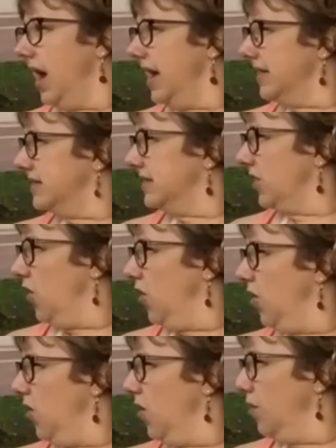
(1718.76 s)
and did a
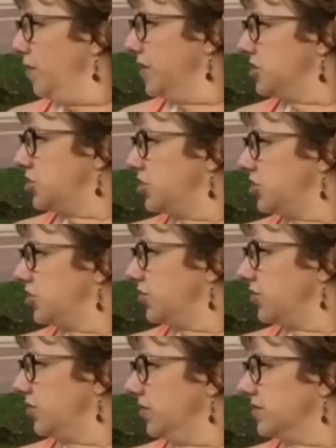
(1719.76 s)
whole bunch of
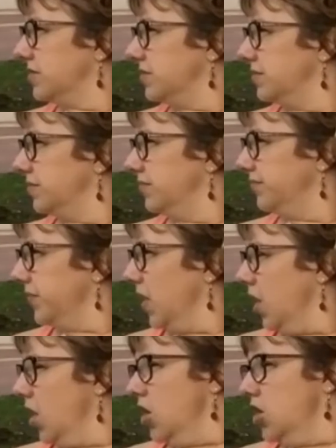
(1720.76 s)
circles.
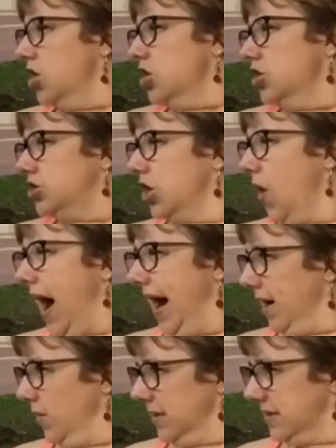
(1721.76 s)
So
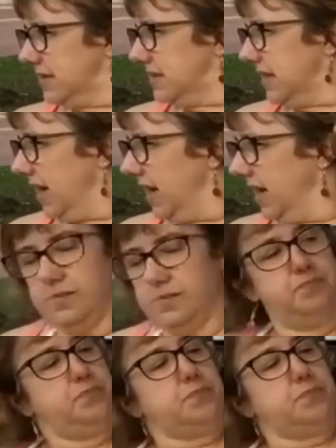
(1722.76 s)
I would say,